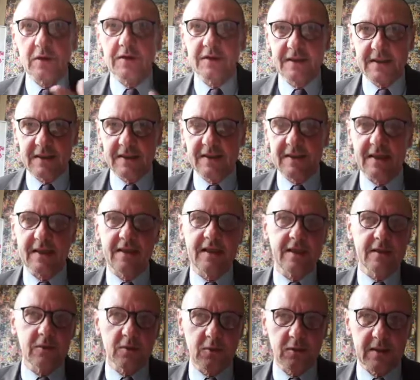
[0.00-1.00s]
on the
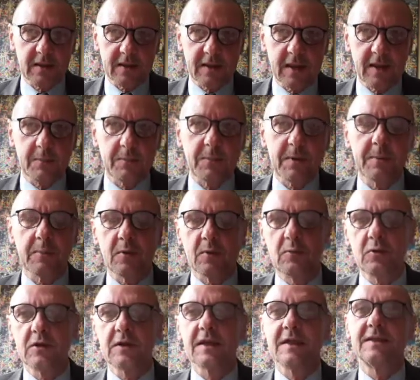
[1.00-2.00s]
internet or you can get a paper
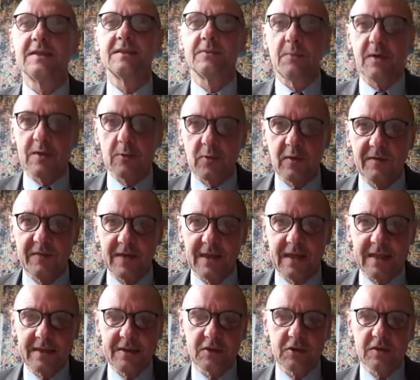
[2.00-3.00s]
book and it's about
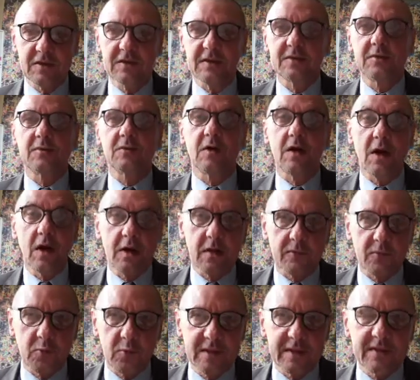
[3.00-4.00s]
revelation there's a lot
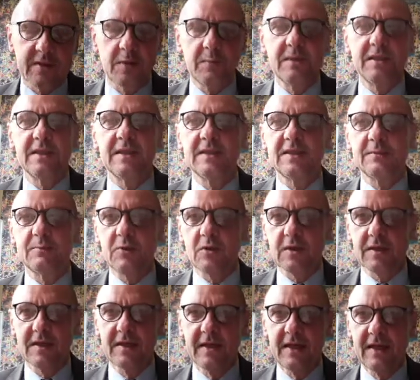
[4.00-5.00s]
of wisdom in this
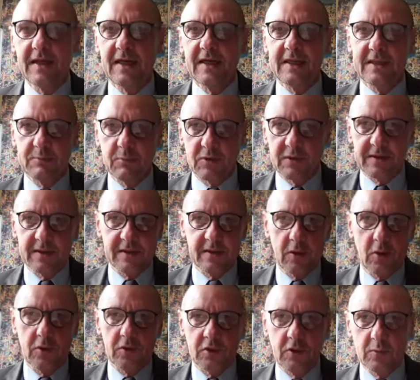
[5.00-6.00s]
book it's both in
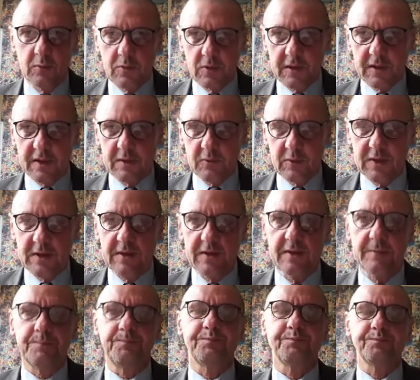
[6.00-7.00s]
audiobook and
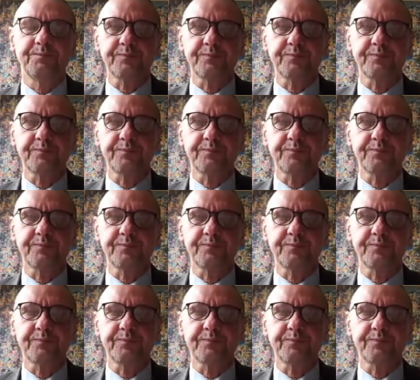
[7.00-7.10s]
written